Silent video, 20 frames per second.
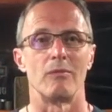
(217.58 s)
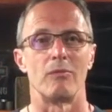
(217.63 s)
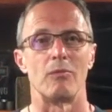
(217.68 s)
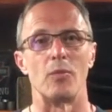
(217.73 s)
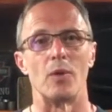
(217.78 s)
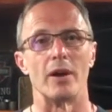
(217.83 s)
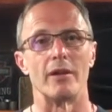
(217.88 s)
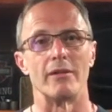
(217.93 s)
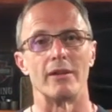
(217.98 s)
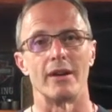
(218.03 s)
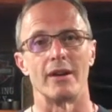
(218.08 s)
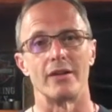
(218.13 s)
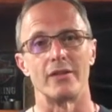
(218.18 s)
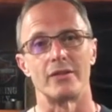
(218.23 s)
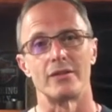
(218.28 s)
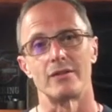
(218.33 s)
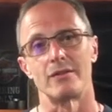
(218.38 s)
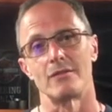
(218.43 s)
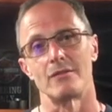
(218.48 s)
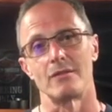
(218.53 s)

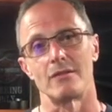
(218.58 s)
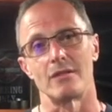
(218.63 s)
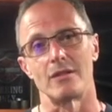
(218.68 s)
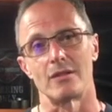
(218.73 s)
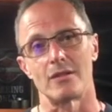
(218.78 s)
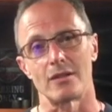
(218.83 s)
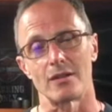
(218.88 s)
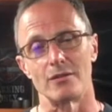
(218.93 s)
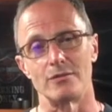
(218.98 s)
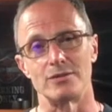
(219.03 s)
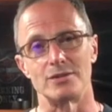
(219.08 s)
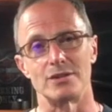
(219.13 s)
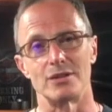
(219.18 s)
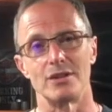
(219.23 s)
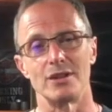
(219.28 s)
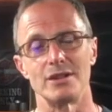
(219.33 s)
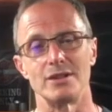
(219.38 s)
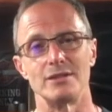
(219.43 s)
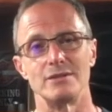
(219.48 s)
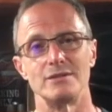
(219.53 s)
Whereas the solution
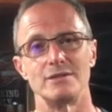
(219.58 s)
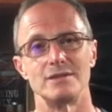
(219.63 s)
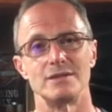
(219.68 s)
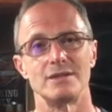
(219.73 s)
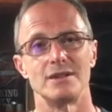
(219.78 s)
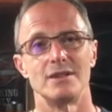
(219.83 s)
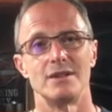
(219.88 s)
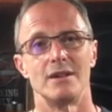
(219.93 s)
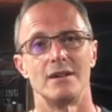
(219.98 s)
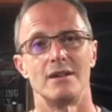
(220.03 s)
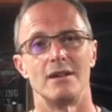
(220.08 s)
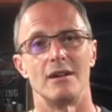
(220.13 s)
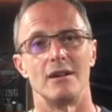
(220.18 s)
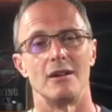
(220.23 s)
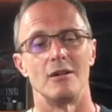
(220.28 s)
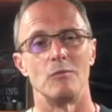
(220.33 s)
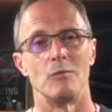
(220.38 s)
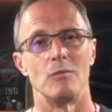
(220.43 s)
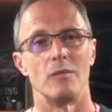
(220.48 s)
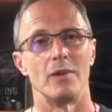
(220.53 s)
I use
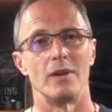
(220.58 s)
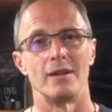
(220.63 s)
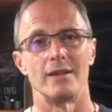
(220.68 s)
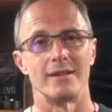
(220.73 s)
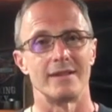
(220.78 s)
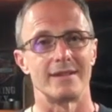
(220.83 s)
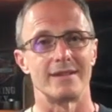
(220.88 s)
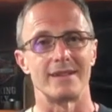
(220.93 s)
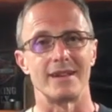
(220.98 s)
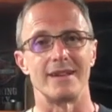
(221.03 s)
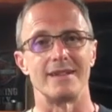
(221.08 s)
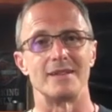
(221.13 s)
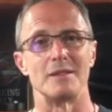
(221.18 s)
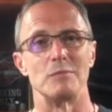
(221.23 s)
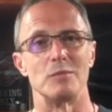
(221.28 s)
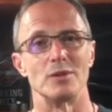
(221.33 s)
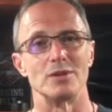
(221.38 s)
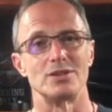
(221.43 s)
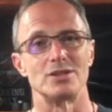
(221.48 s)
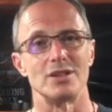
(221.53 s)
stays
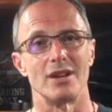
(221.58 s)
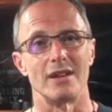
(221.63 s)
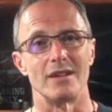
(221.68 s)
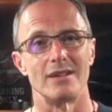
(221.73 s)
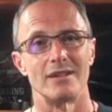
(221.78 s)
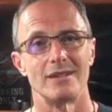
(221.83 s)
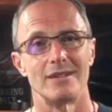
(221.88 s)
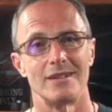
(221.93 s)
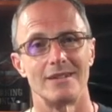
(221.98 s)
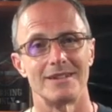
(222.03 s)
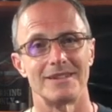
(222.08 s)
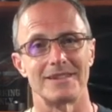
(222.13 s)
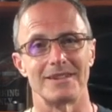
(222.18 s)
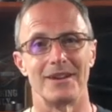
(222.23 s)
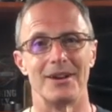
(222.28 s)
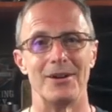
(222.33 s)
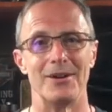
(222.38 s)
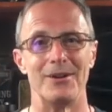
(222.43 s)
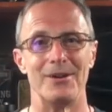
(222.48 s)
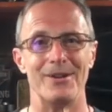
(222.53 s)
in my shed,
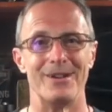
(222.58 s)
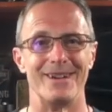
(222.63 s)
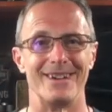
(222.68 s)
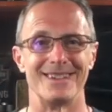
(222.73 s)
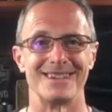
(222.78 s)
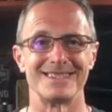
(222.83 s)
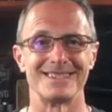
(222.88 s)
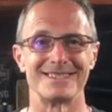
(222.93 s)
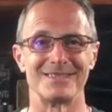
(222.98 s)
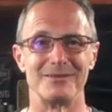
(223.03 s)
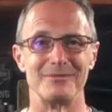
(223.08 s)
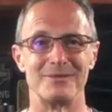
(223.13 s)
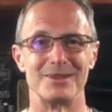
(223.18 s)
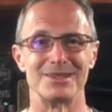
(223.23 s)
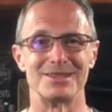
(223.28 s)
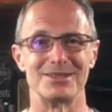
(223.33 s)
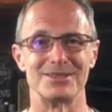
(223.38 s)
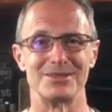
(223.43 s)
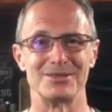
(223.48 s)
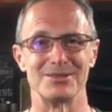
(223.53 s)
so it's not
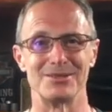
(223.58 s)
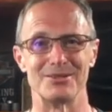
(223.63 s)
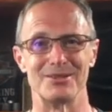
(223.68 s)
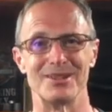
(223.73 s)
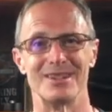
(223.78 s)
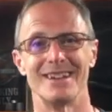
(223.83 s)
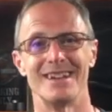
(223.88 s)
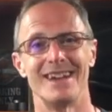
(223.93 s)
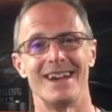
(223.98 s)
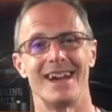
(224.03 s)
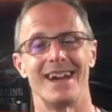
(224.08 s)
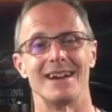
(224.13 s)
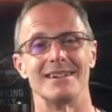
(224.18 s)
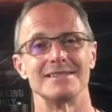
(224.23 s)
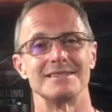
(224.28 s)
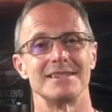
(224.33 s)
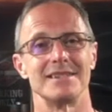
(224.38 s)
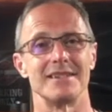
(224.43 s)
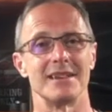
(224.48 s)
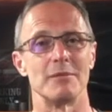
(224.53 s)
much good
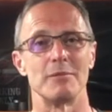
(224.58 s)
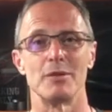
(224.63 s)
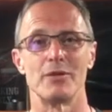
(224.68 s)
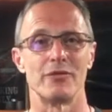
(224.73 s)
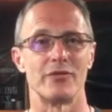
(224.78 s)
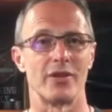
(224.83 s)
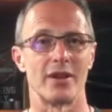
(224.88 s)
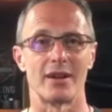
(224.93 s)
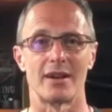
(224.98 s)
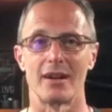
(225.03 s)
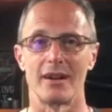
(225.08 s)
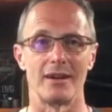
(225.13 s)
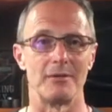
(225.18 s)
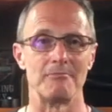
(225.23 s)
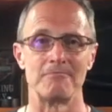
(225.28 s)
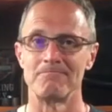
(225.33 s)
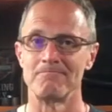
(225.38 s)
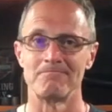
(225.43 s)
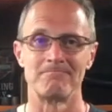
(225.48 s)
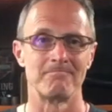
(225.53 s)
outside of that. But
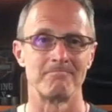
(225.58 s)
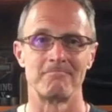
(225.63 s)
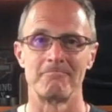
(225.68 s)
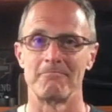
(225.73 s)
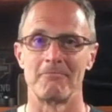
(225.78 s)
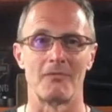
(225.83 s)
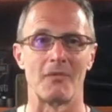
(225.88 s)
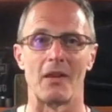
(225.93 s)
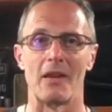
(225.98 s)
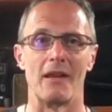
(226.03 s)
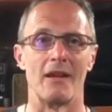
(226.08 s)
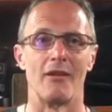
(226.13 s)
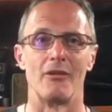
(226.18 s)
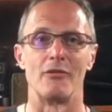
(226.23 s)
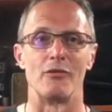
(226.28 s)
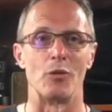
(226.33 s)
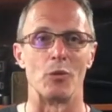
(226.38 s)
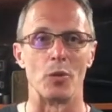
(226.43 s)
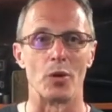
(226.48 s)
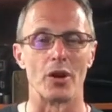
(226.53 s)
frankly,
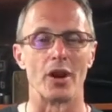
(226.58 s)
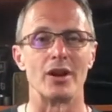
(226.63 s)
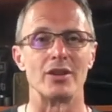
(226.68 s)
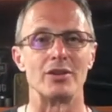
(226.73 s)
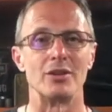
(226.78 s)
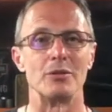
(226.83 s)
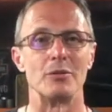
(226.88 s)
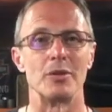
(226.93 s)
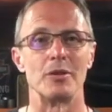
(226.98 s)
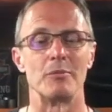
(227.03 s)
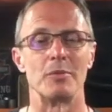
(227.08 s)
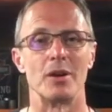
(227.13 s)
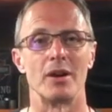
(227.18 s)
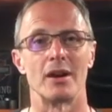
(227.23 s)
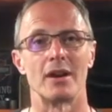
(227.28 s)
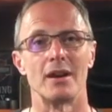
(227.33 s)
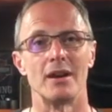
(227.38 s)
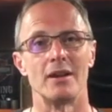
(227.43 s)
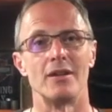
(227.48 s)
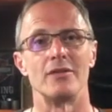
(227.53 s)
for what I do with the
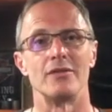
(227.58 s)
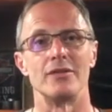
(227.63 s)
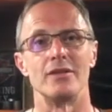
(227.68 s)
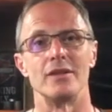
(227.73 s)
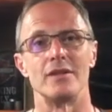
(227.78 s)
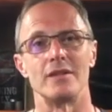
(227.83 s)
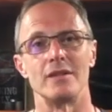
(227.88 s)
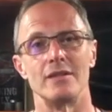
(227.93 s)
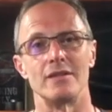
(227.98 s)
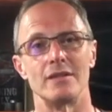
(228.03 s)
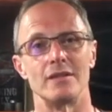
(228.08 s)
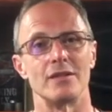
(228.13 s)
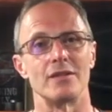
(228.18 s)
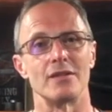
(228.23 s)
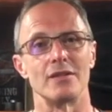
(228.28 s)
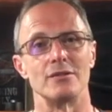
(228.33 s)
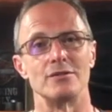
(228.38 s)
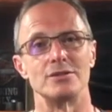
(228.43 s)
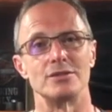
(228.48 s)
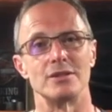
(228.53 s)
bike, this is the
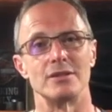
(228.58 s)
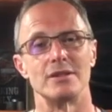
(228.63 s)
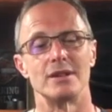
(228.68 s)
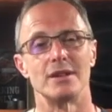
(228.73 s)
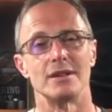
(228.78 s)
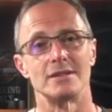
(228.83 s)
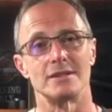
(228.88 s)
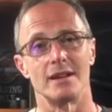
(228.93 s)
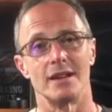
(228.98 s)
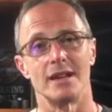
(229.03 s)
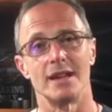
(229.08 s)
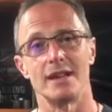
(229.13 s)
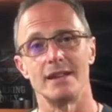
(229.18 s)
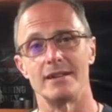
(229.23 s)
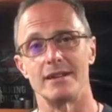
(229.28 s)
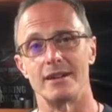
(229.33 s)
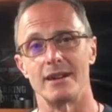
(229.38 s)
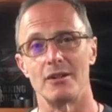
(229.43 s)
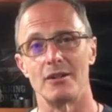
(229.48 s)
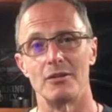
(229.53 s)
solution. So
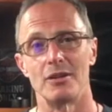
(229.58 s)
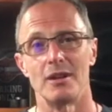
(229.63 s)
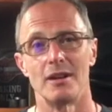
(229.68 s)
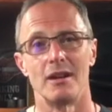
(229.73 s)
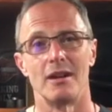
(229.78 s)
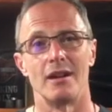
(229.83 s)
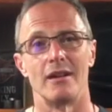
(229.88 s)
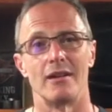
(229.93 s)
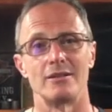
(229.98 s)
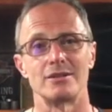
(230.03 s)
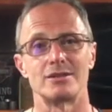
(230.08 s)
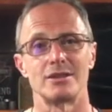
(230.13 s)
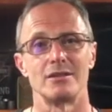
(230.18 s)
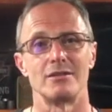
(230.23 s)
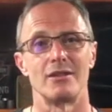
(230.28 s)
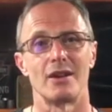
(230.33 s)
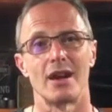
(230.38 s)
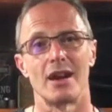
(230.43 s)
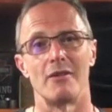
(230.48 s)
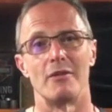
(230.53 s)
here you go, I'll show
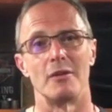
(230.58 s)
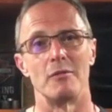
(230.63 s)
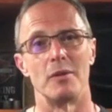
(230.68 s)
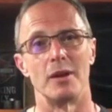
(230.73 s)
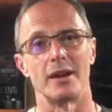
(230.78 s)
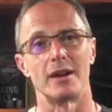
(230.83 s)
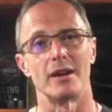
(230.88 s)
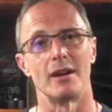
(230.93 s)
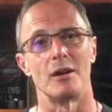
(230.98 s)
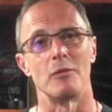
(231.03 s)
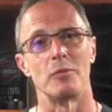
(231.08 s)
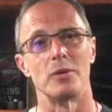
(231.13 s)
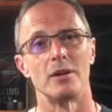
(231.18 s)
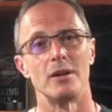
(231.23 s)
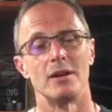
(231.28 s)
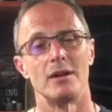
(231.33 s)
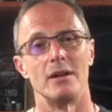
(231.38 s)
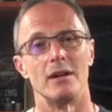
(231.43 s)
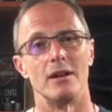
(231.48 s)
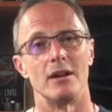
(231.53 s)
you how I make up
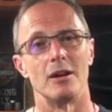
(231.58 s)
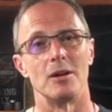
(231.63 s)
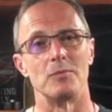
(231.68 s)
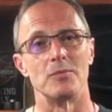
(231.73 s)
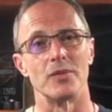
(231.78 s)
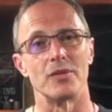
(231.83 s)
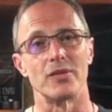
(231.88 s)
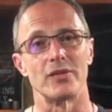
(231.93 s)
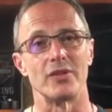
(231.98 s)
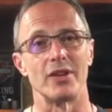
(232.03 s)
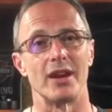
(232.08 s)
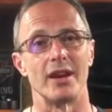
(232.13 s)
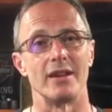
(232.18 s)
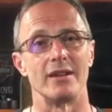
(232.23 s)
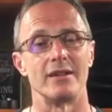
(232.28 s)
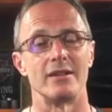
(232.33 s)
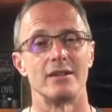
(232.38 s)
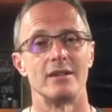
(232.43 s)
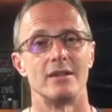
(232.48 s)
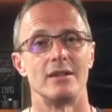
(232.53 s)
the
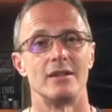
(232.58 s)
stand